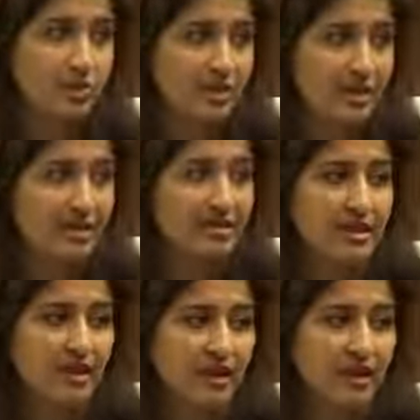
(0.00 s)
date,
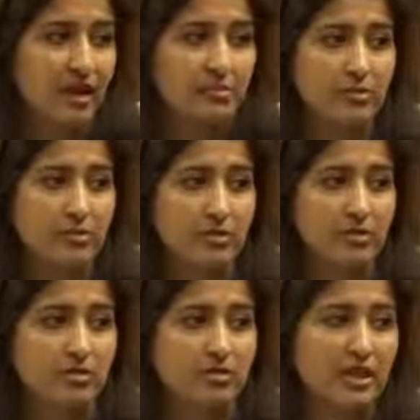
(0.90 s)
and that
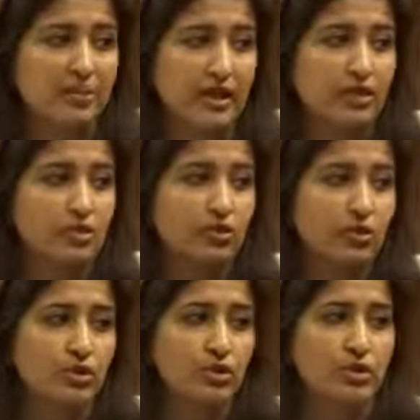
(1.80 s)
compensation be paid to
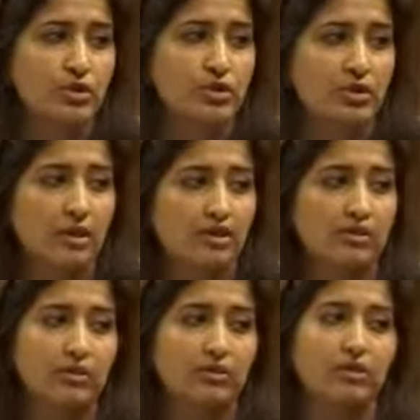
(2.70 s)
those choosing not
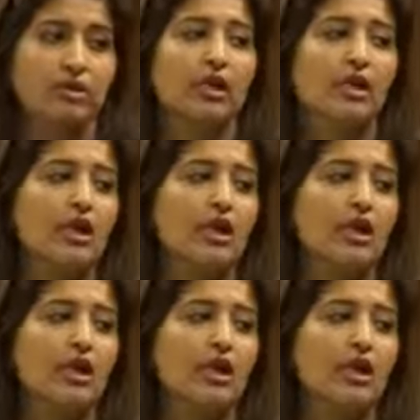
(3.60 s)
to return